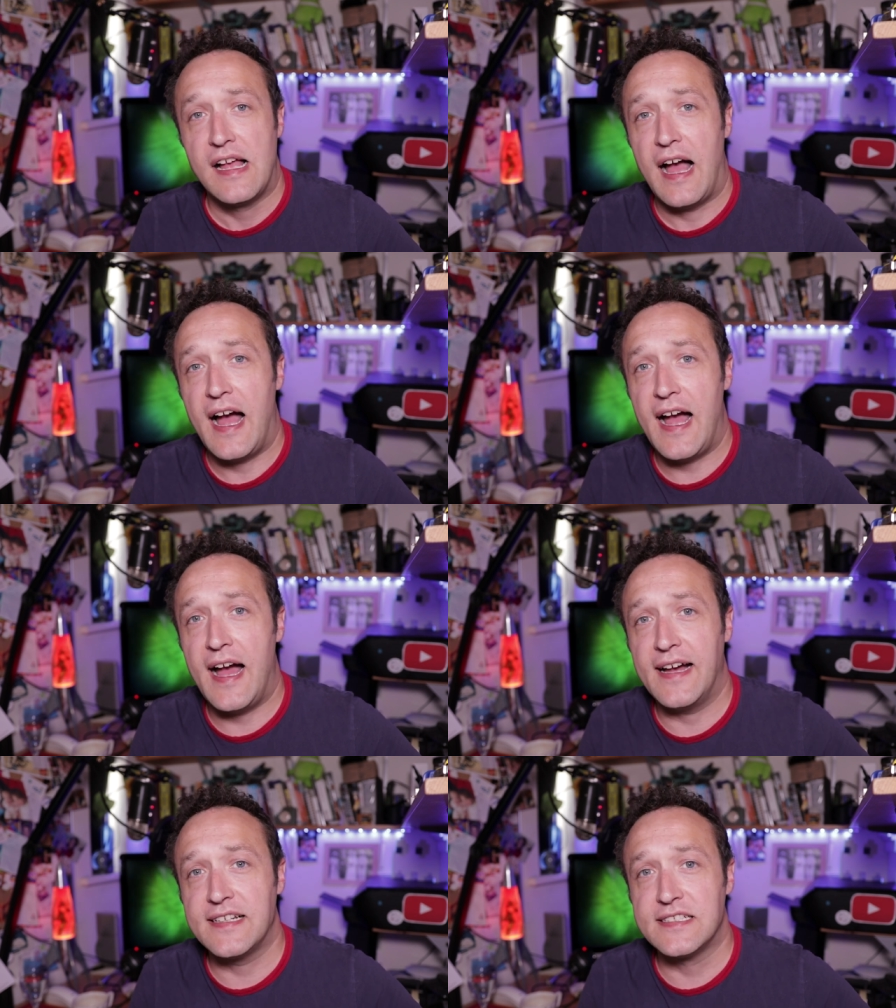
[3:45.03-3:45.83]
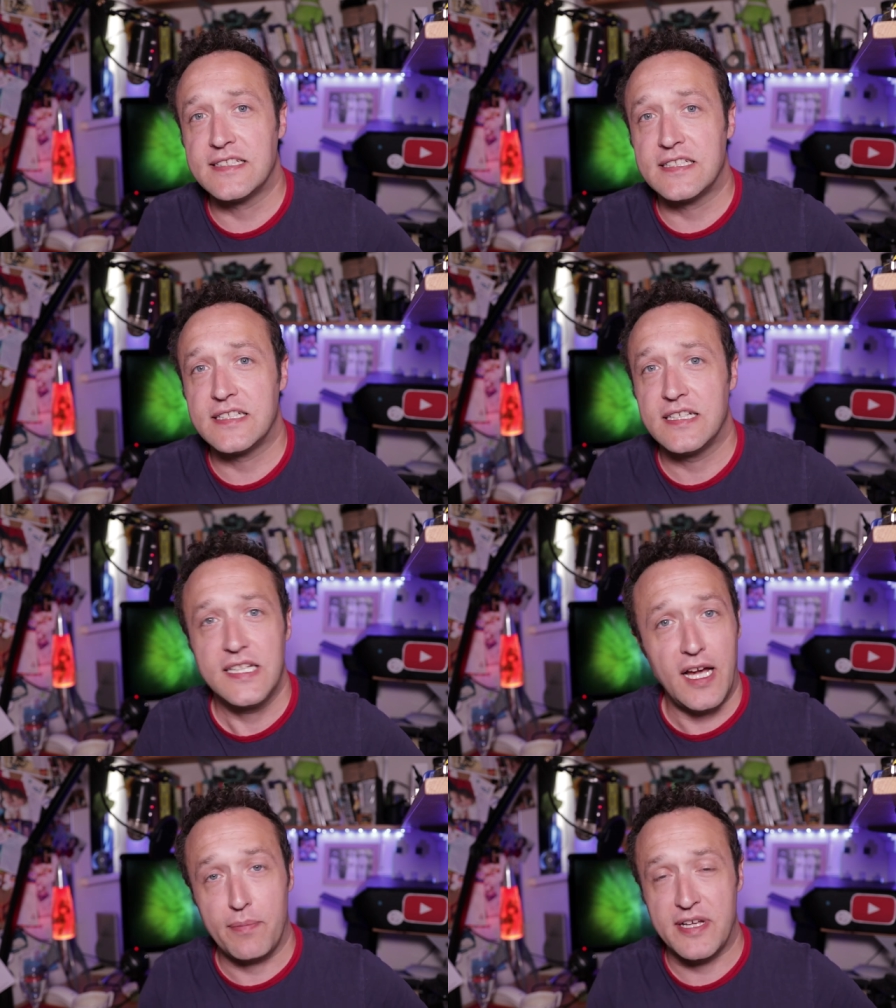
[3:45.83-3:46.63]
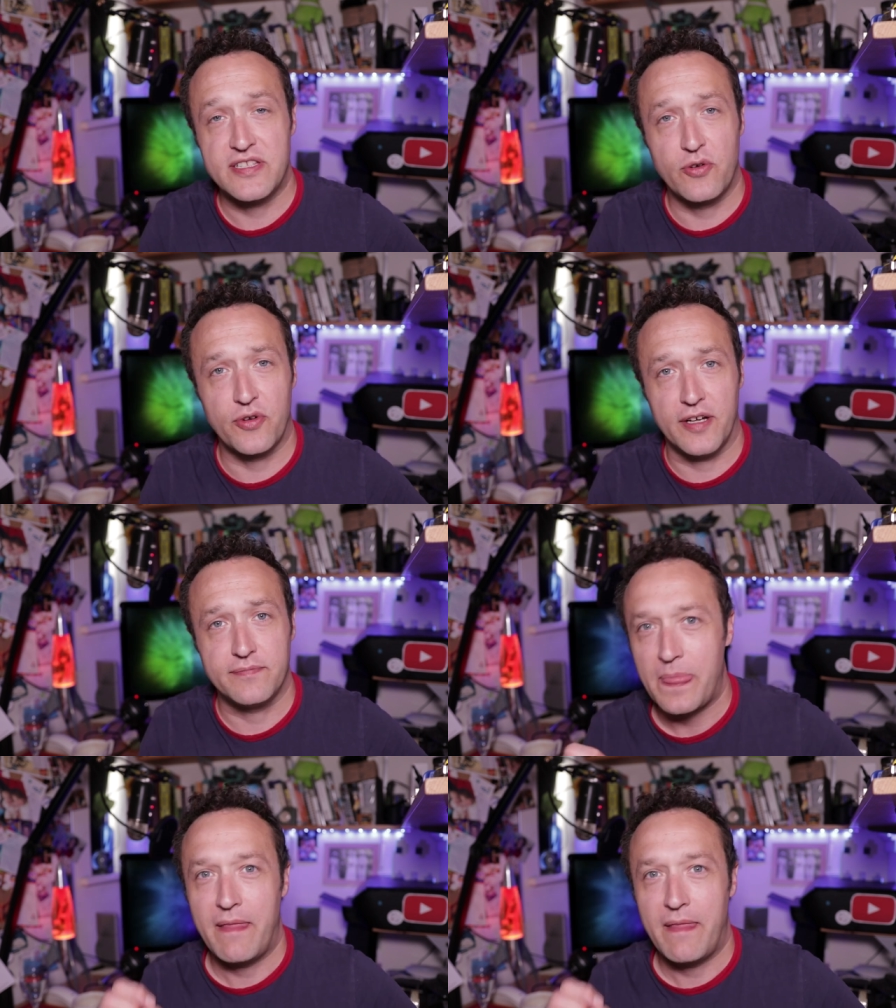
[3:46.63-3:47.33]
And yeah, I placed the order.